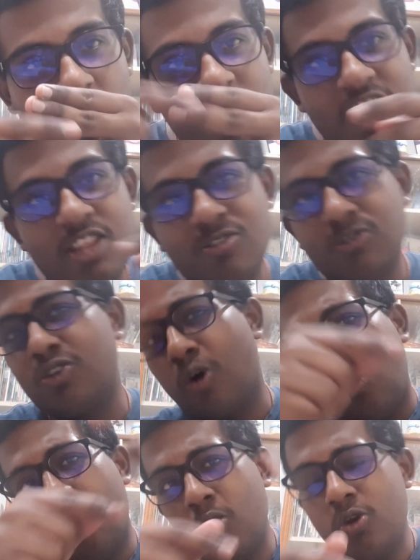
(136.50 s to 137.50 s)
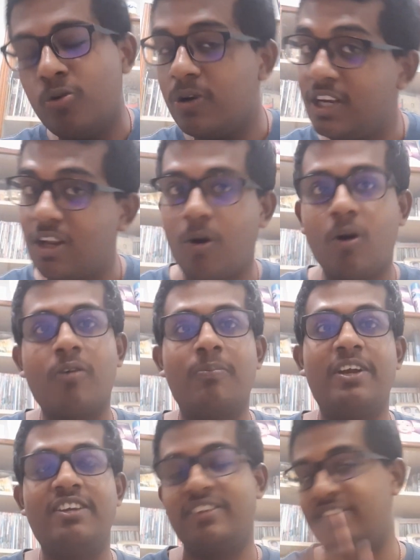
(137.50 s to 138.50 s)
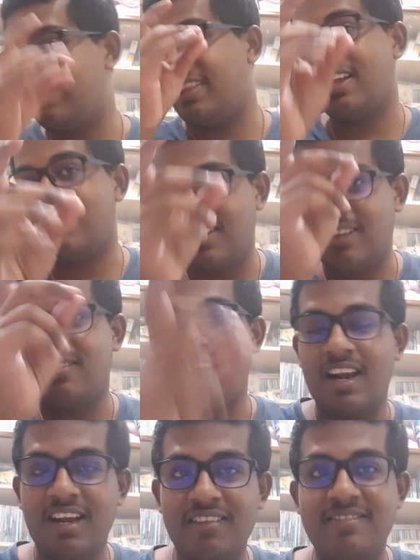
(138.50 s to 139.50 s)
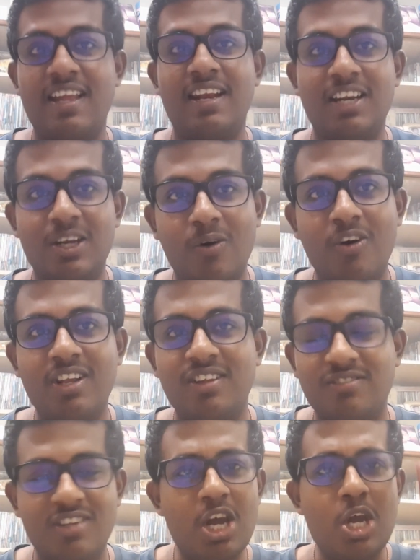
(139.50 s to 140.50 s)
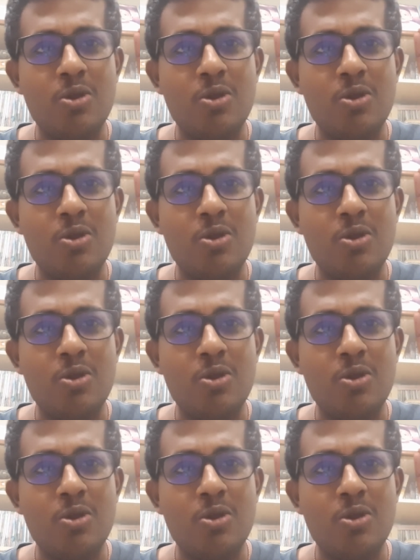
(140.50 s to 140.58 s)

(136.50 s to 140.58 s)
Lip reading: into the hole, you need a lot of patience. That is understanding the audience.